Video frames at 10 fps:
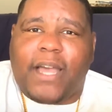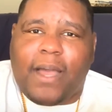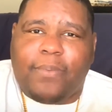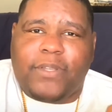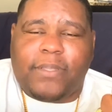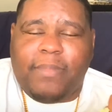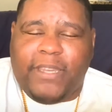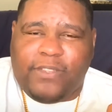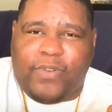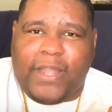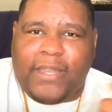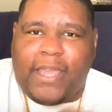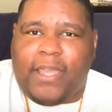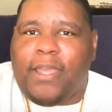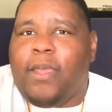hours and minutes for that
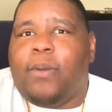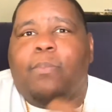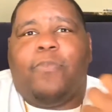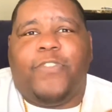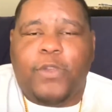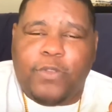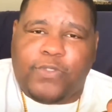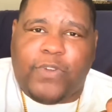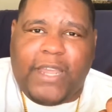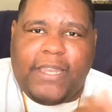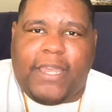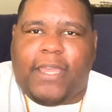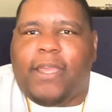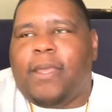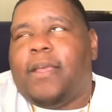day, views for that
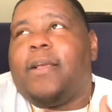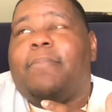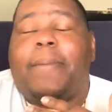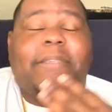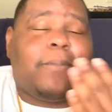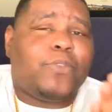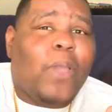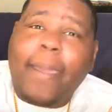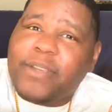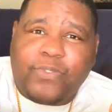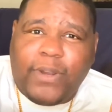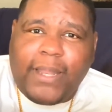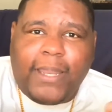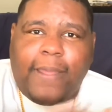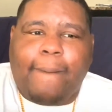day, maybe subscribers for
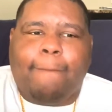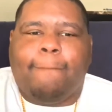that day.